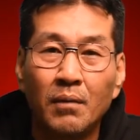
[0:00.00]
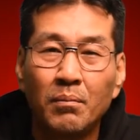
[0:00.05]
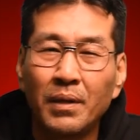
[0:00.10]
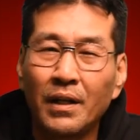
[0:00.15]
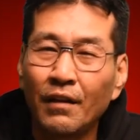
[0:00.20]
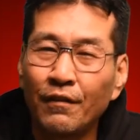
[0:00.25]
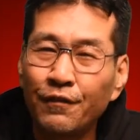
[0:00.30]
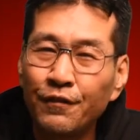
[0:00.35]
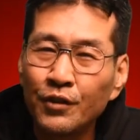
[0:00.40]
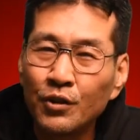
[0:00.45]

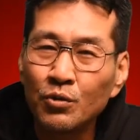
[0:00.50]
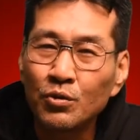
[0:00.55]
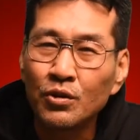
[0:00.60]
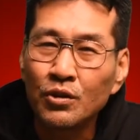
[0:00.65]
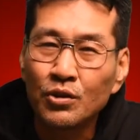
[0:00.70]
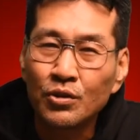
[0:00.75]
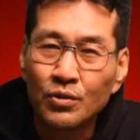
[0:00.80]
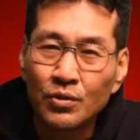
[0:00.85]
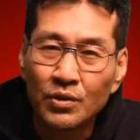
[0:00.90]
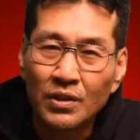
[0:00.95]
But if you
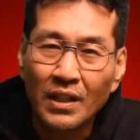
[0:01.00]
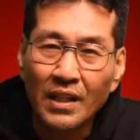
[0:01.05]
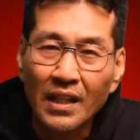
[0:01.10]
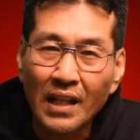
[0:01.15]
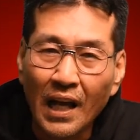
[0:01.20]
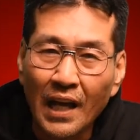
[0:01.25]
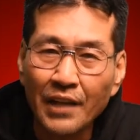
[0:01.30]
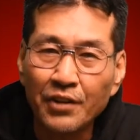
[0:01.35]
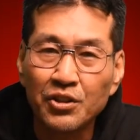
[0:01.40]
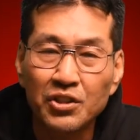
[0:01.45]
were to
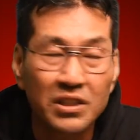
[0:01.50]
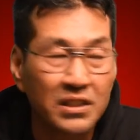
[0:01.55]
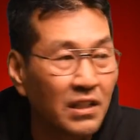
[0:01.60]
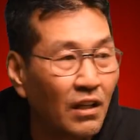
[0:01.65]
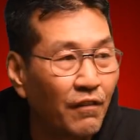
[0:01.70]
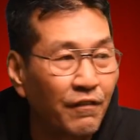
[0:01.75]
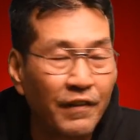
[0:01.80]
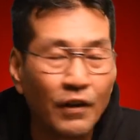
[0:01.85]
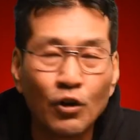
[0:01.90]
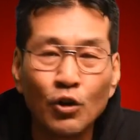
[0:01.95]
deny
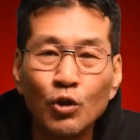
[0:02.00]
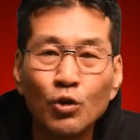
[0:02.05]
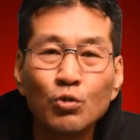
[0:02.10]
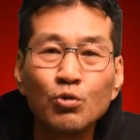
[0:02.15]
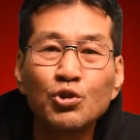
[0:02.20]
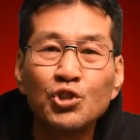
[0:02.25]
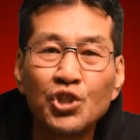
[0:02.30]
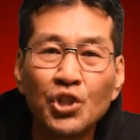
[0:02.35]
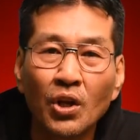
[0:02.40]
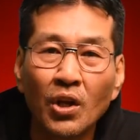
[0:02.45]
yourself and
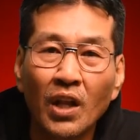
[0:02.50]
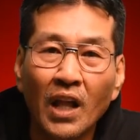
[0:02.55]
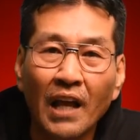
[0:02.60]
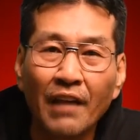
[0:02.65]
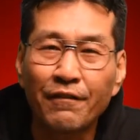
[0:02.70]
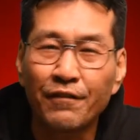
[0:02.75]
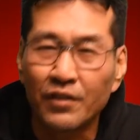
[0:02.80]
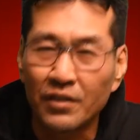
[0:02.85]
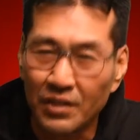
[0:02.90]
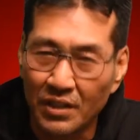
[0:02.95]
lose your
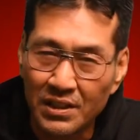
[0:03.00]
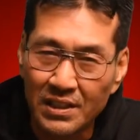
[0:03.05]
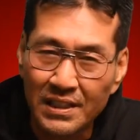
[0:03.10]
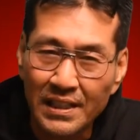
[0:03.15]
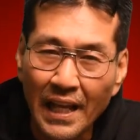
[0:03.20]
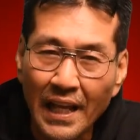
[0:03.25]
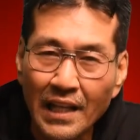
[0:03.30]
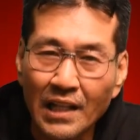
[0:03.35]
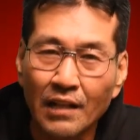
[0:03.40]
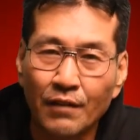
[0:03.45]
life for the
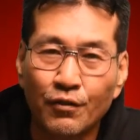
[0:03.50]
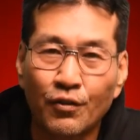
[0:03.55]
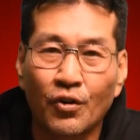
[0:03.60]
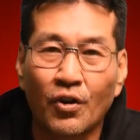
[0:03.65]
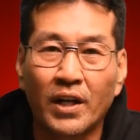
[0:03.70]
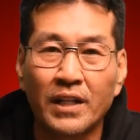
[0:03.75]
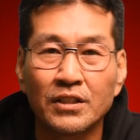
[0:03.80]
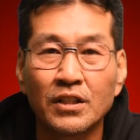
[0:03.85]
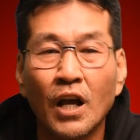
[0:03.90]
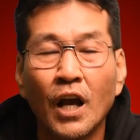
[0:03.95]
sake of
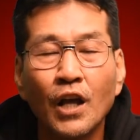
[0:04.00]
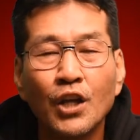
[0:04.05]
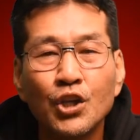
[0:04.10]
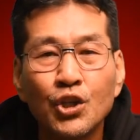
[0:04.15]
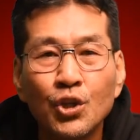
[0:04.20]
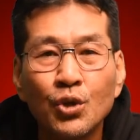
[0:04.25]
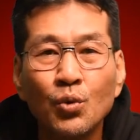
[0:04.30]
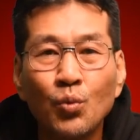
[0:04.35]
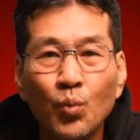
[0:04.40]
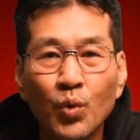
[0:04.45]
Christ,
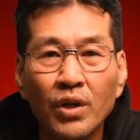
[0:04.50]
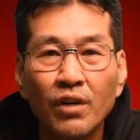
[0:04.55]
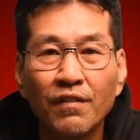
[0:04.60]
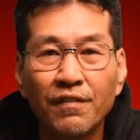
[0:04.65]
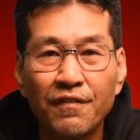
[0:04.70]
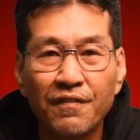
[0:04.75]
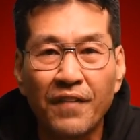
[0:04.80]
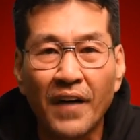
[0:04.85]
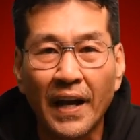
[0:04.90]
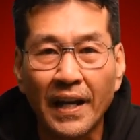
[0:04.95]
you will
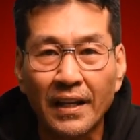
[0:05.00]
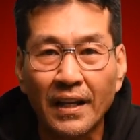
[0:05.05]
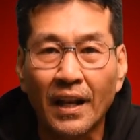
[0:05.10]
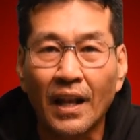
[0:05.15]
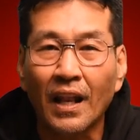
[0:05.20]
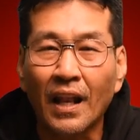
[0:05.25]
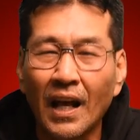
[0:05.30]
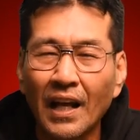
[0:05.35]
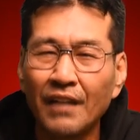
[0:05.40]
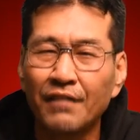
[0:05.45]

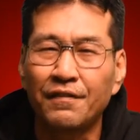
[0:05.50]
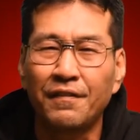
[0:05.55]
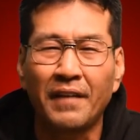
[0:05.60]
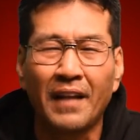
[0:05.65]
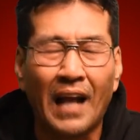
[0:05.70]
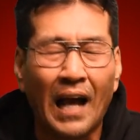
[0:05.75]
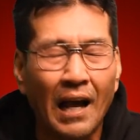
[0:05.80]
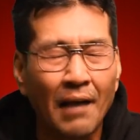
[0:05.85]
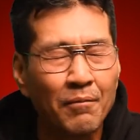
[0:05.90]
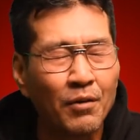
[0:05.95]
find life.
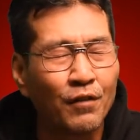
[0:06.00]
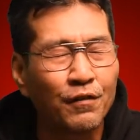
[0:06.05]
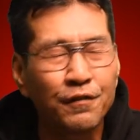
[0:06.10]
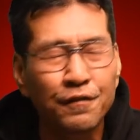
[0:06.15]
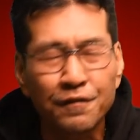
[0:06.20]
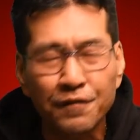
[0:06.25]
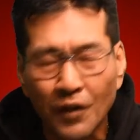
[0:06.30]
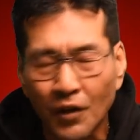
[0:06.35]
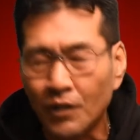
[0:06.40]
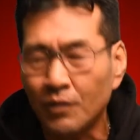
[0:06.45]
And I'm a
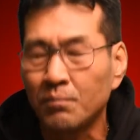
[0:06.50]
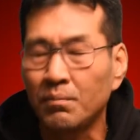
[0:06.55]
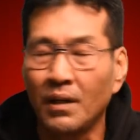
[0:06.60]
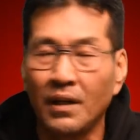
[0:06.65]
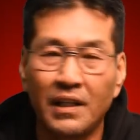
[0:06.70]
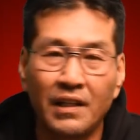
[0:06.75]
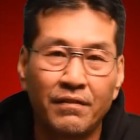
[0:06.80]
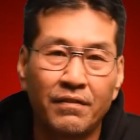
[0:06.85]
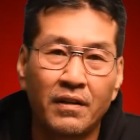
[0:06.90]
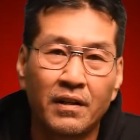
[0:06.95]
firm
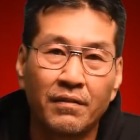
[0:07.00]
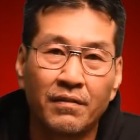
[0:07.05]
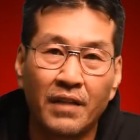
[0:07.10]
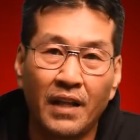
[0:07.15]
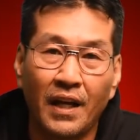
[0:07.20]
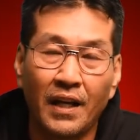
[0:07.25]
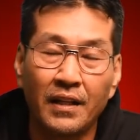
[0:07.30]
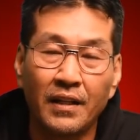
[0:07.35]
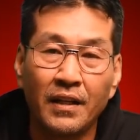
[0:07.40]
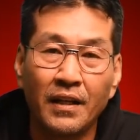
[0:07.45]
believer of
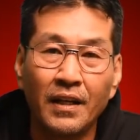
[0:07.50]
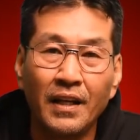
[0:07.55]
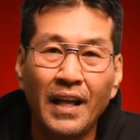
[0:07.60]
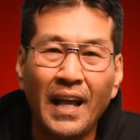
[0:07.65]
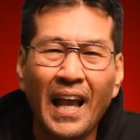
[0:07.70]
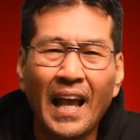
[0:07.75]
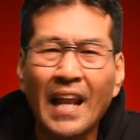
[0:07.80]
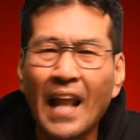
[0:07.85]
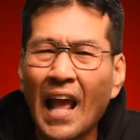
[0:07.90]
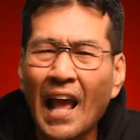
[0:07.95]
that.
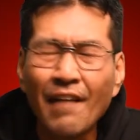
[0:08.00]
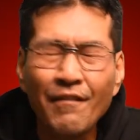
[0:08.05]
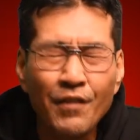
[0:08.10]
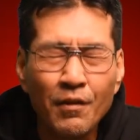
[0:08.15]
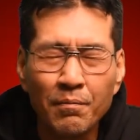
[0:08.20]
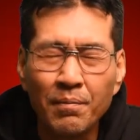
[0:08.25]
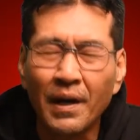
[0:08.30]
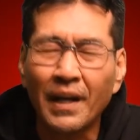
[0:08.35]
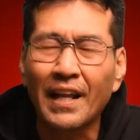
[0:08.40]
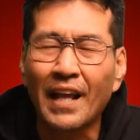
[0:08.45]
And
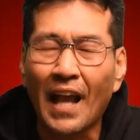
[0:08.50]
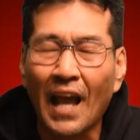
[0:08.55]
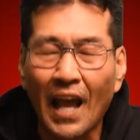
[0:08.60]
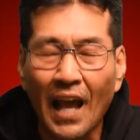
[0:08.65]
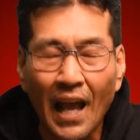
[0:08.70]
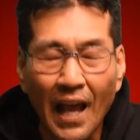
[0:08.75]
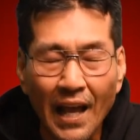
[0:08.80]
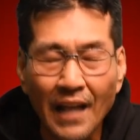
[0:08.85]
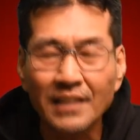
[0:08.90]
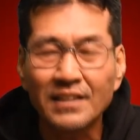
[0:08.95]
everybody
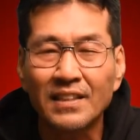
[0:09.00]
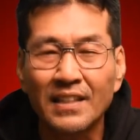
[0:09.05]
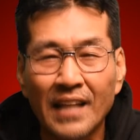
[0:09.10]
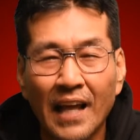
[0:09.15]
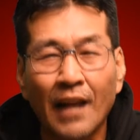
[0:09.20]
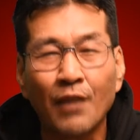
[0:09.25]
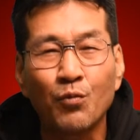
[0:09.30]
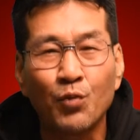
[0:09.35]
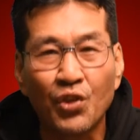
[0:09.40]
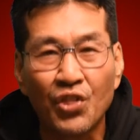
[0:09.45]
has
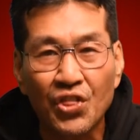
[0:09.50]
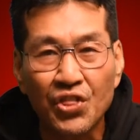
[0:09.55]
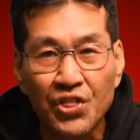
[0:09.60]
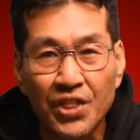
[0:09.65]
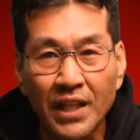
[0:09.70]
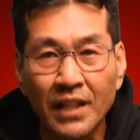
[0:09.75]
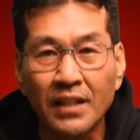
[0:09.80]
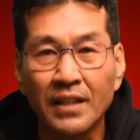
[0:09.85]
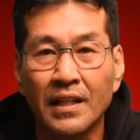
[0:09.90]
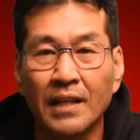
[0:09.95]
that
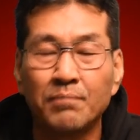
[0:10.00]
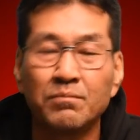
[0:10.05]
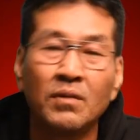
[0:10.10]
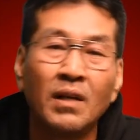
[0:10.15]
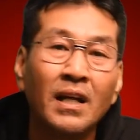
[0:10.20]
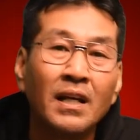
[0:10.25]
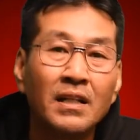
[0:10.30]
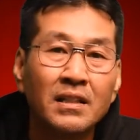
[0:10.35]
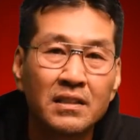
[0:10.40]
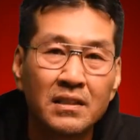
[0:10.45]
within
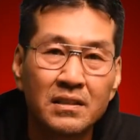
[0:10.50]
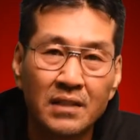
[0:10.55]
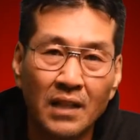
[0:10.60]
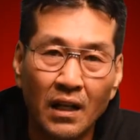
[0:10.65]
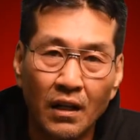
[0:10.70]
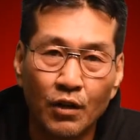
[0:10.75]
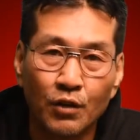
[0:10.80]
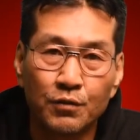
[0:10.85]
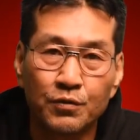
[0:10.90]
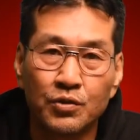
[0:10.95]

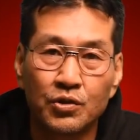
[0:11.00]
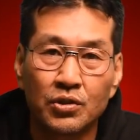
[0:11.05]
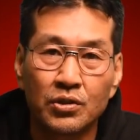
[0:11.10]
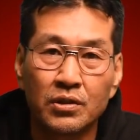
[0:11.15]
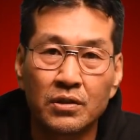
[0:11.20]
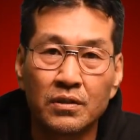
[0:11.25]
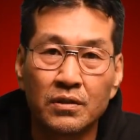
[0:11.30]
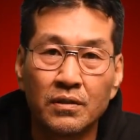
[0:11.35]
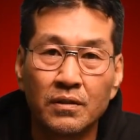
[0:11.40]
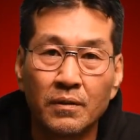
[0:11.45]

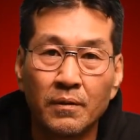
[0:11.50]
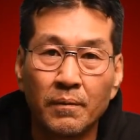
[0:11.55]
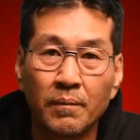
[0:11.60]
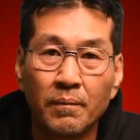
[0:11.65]
themselves.